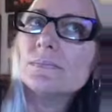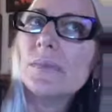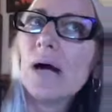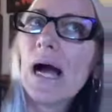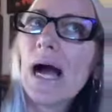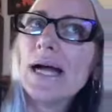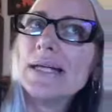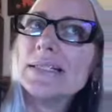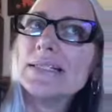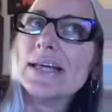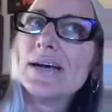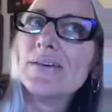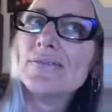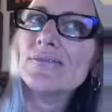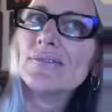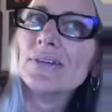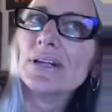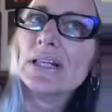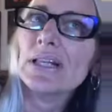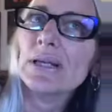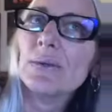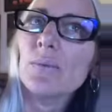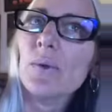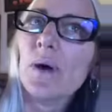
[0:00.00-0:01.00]
I
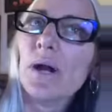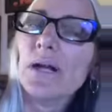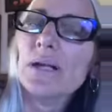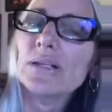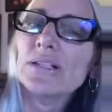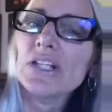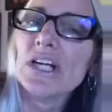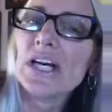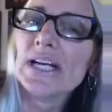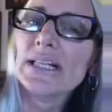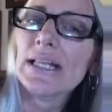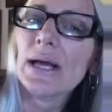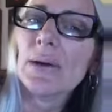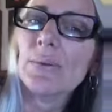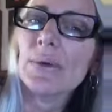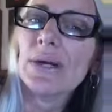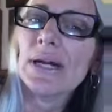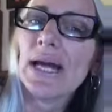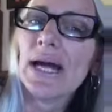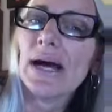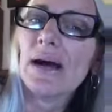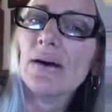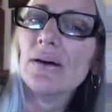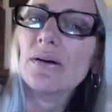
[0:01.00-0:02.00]
definitely want to check that one
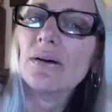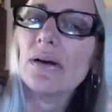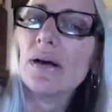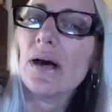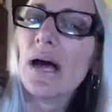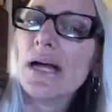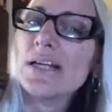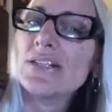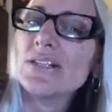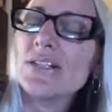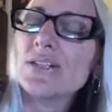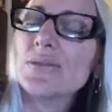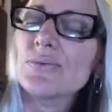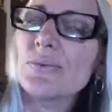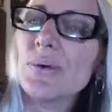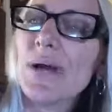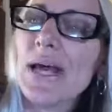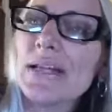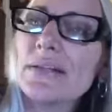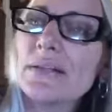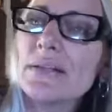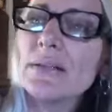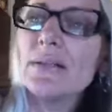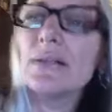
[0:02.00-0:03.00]
out. I just
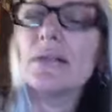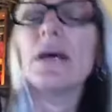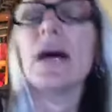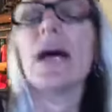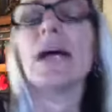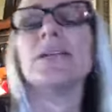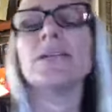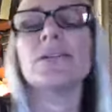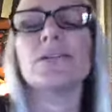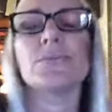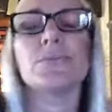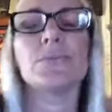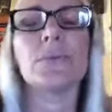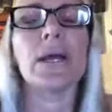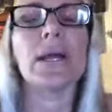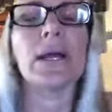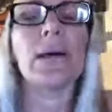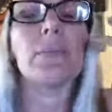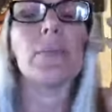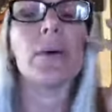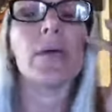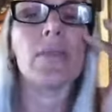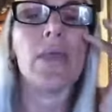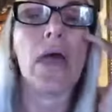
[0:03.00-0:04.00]
read
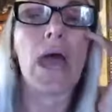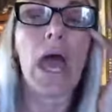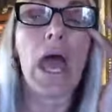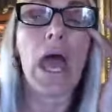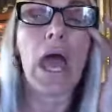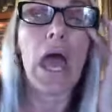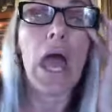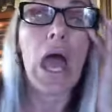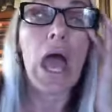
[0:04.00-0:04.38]
up on that.